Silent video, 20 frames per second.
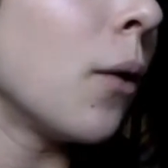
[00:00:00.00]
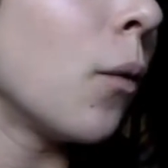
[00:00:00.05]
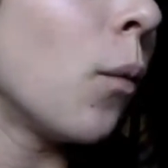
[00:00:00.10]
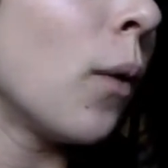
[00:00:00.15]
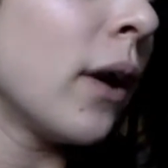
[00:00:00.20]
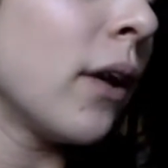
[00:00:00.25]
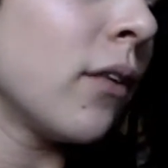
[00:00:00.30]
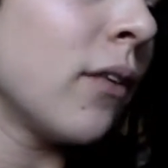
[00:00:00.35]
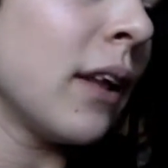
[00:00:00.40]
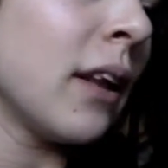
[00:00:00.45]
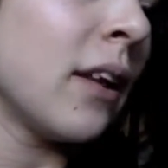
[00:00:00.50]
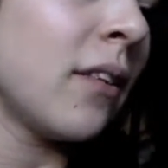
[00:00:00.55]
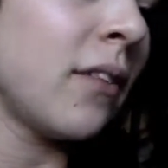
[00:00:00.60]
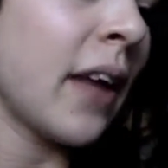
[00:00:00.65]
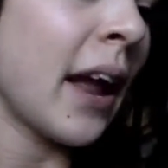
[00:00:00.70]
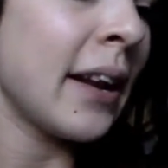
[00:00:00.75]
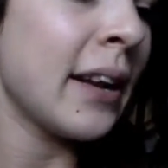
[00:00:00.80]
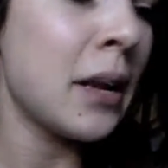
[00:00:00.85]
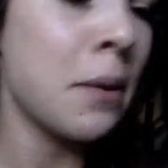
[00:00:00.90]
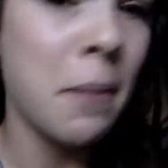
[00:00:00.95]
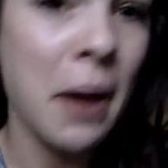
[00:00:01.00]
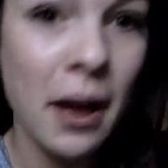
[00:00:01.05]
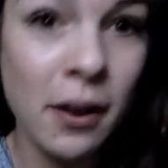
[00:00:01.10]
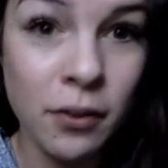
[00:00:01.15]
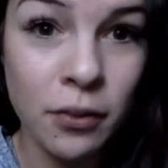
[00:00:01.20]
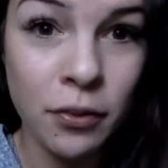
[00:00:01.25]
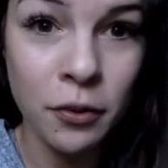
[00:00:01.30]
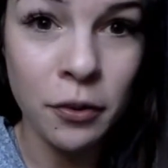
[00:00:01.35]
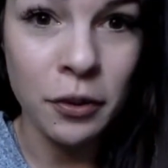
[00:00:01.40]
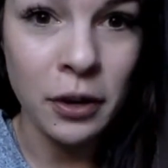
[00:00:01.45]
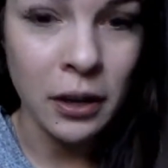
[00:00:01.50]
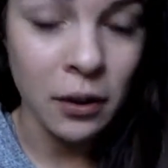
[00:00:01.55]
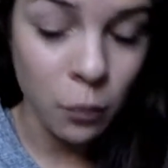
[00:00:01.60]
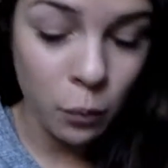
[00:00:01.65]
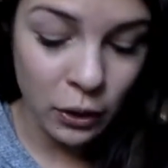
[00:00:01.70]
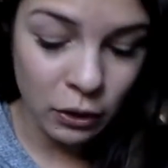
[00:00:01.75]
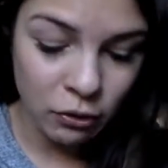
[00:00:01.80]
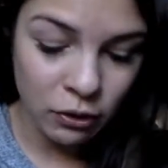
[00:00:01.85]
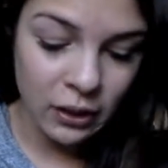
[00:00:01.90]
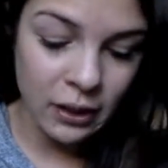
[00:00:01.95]
was Insanity Max 30,
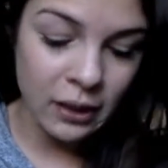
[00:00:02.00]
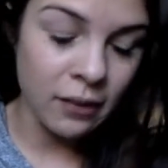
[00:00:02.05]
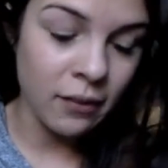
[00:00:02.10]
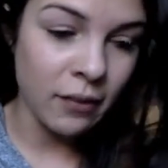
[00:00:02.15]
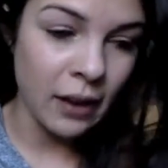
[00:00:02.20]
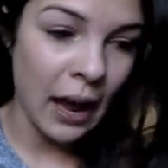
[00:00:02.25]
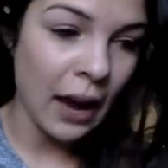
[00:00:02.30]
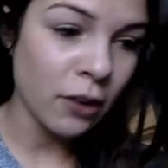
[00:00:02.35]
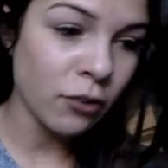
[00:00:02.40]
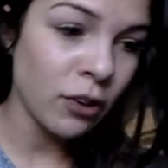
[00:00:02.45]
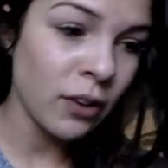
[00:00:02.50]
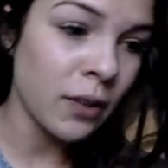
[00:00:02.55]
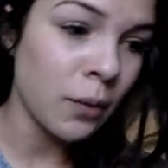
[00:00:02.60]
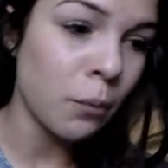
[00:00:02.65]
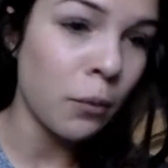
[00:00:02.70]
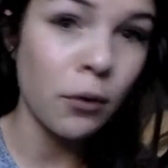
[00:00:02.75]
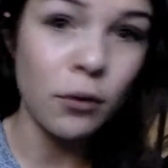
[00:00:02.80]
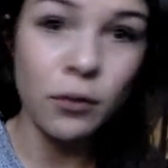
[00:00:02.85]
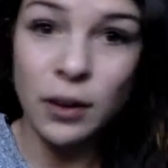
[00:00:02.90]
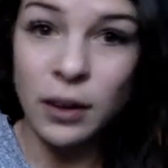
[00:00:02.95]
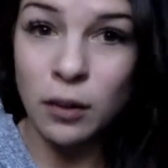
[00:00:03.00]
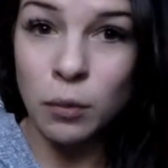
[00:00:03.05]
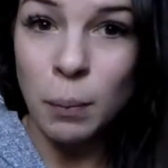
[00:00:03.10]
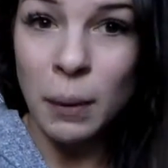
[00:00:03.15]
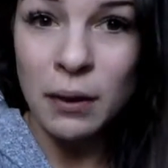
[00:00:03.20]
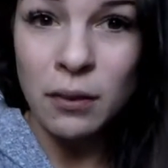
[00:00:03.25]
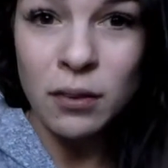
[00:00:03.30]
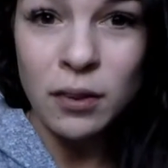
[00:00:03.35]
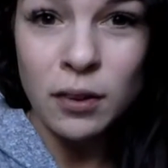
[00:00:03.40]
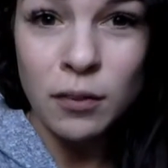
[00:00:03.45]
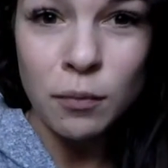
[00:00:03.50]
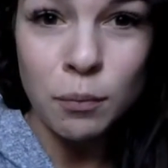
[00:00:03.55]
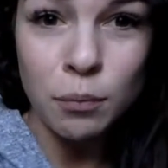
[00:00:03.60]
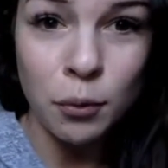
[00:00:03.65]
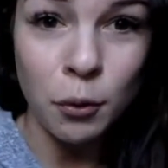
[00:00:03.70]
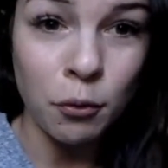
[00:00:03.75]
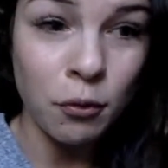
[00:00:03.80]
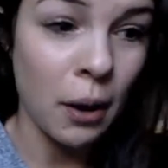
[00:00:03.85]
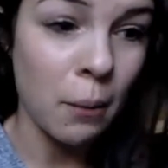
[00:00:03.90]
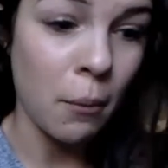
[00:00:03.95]
which is actually the most expensive
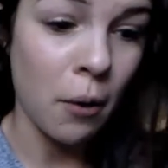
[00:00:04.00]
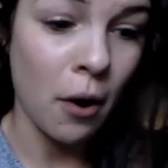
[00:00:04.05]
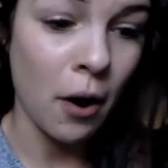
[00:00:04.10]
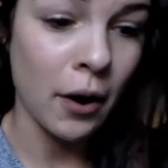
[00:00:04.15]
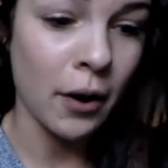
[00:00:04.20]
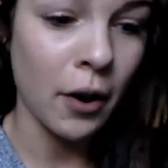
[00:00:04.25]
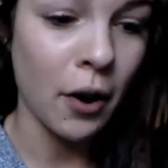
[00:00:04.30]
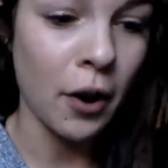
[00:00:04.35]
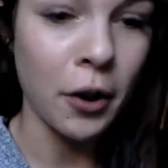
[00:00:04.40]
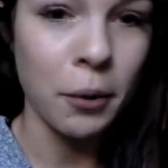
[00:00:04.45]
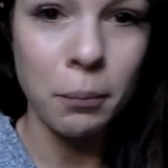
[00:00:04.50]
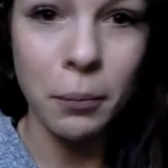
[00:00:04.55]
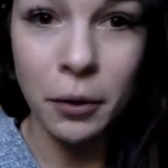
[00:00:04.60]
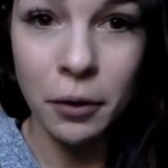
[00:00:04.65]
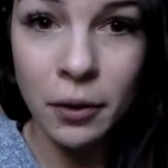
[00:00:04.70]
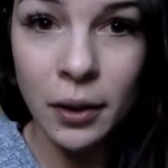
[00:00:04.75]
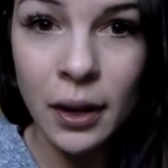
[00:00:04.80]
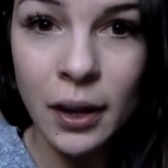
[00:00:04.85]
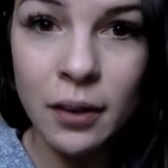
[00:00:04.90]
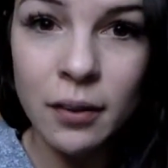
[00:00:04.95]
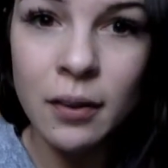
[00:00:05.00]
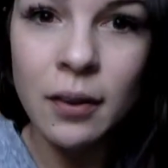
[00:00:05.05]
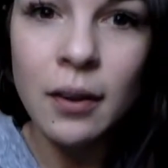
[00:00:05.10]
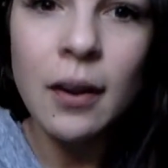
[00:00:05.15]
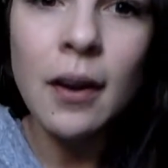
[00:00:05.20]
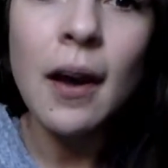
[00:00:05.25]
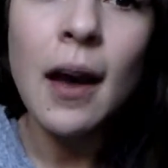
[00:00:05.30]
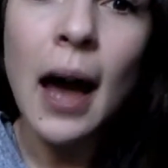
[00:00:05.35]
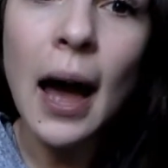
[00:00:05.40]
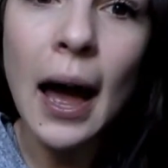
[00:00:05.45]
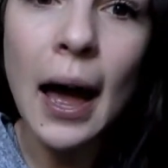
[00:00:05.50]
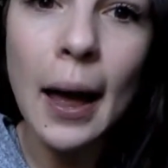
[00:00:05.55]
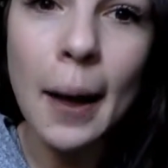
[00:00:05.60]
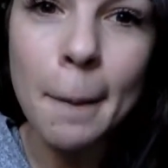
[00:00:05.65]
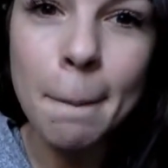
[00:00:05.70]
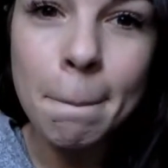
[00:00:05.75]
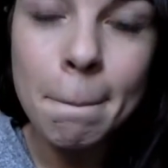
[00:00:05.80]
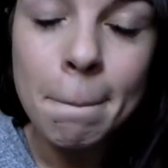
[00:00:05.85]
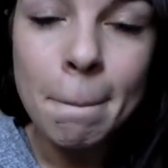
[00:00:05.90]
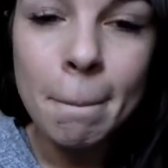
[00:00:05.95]
program on our market
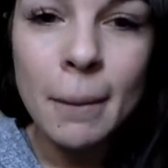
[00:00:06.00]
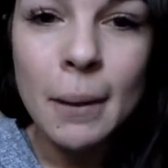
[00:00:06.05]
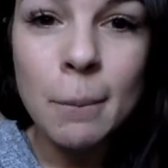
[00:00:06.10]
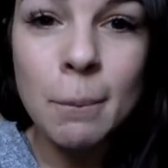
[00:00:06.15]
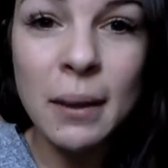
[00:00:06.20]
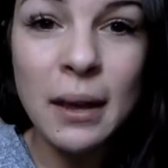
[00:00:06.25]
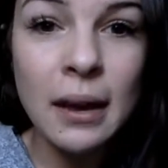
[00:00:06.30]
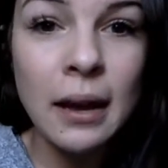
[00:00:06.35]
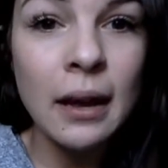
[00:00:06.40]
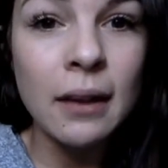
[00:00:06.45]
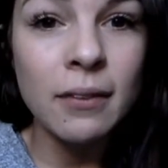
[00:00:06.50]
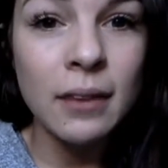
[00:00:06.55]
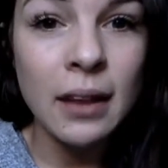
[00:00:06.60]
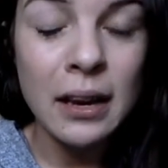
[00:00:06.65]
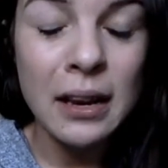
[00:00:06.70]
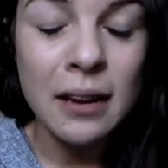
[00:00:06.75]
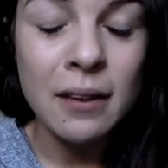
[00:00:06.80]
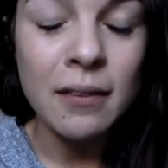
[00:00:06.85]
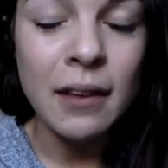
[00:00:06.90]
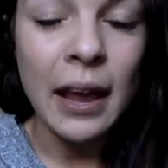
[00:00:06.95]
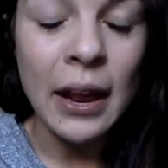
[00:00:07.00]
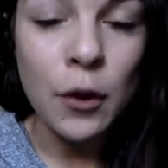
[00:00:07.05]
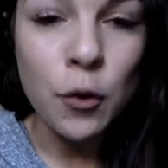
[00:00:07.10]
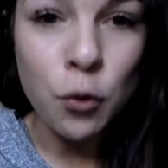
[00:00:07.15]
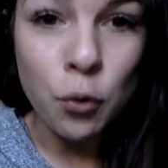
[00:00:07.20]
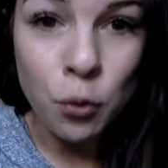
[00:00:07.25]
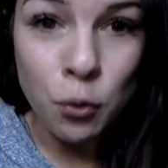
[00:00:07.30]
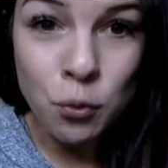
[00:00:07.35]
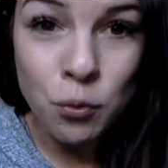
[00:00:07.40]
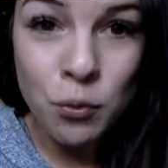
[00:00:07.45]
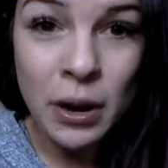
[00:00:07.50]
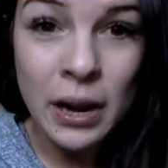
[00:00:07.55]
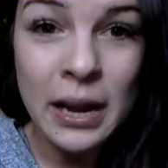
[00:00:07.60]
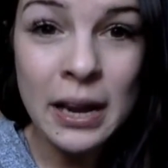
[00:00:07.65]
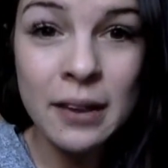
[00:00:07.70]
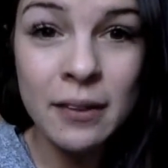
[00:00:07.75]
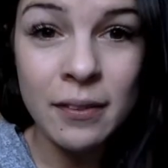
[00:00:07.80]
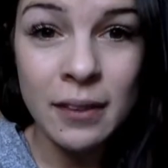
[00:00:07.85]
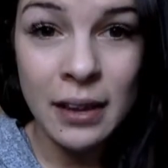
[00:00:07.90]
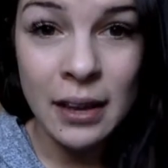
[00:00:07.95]
because it is a
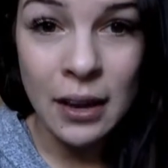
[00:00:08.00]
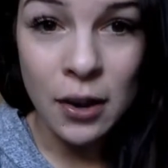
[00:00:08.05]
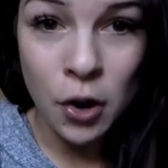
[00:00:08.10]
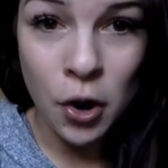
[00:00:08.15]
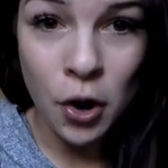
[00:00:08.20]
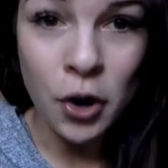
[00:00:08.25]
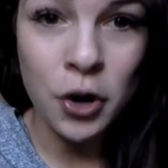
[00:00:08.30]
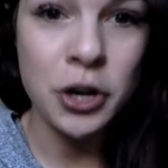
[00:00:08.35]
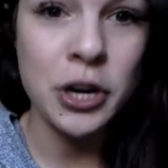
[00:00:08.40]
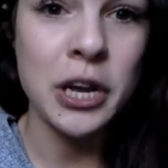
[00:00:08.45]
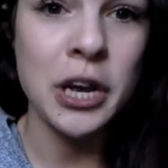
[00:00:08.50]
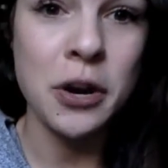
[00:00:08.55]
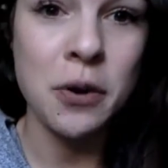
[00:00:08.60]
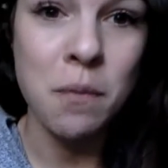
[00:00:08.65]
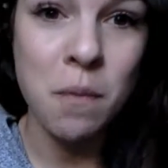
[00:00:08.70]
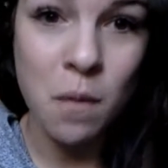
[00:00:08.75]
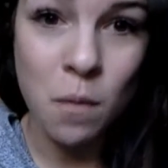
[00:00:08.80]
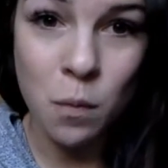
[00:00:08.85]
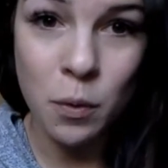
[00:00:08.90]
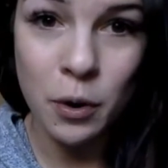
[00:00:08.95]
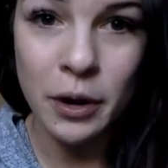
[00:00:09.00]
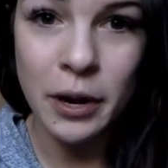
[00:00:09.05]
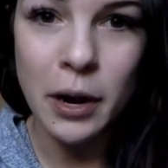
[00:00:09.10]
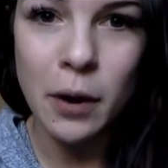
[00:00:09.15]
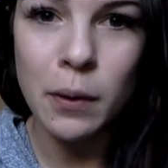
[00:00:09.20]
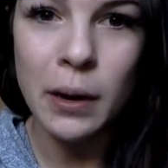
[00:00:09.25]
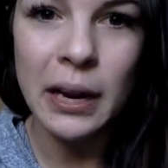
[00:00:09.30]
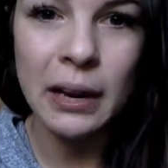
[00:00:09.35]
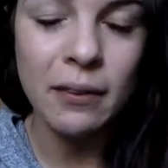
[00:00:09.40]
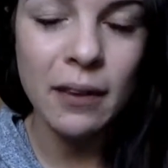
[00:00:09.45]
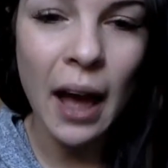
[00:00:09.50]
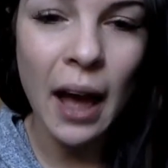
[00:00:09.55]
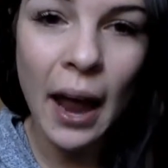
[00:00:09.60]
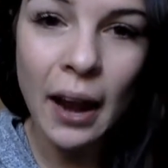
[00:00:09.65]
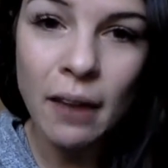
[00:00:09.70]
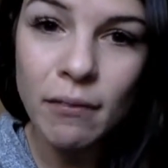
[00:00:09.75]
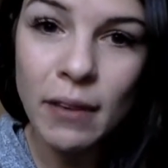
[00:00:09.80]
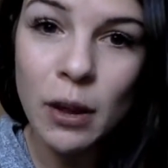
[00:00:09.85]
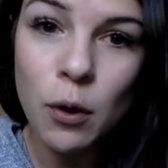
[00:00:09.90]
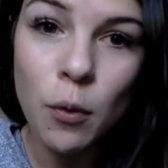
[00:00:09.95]
crazy cardio workout. It's kind
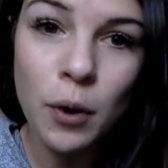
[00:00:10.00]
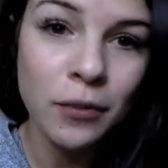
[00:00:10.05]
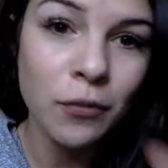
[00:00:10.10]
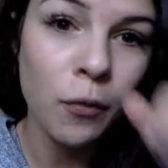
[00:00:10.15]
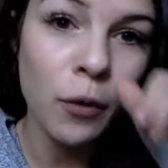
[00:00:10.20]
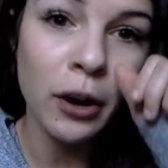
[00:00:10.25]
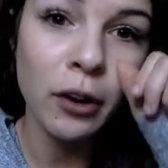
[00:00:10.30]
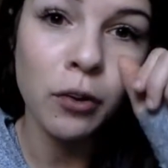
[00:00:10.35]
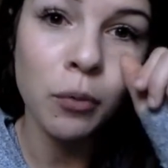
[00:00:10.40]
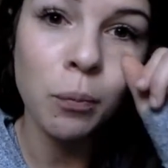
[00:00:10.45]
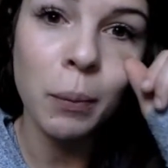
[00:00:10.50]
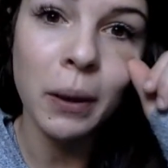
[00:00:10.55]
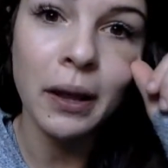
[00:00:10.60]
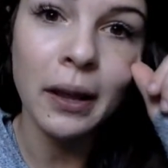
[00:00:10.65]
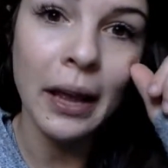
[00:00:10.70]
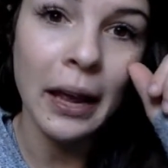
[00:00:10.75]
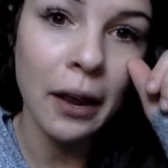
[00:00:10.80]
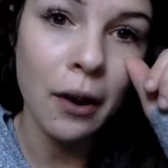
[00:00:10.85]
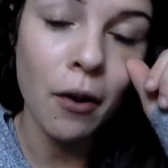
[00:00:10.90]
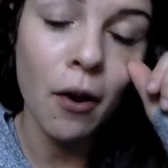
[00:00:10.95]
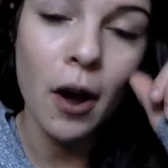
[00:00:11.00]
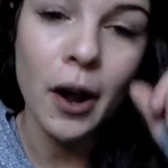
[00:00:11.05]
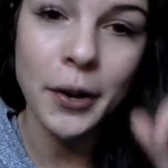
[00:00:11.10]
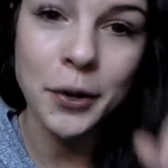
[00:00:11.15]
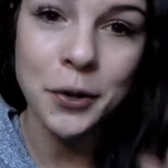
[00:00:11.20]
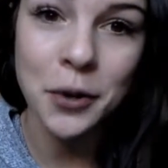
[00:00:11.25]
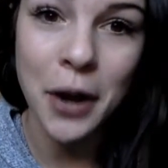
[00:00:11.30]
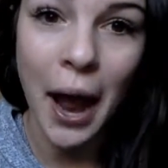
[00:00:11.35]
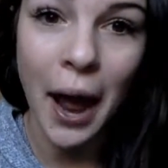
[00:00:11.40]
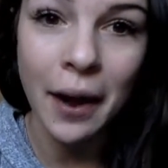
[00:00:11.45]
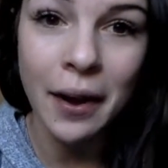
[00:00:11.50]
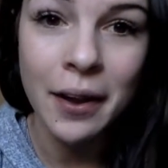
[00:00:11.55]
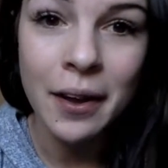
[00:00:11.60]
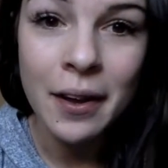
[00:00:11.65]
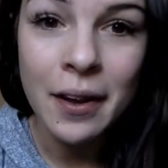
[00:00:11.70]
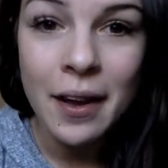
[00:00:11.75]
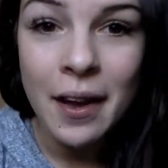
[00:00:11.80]
of like Quarter Force, but like on crack.